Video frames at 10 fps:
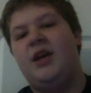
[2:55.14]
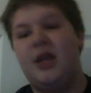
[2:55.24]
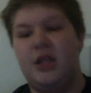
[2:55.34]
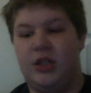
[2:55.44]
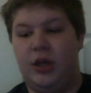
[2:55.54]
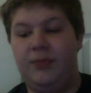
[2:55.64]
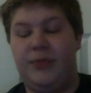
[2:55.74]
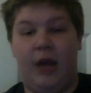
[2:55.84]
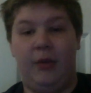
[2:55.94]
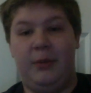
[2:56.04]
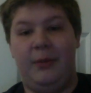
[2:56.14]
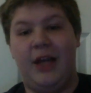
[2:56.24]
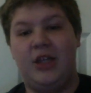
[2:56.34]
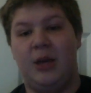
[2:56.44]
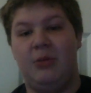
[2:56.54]
So that'll be my
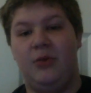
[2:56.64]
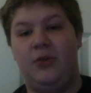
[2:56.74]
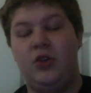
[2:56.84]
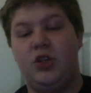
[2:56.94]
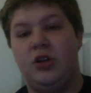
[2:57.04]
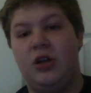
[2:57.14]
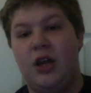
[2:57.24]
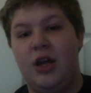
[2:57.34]
job in the future.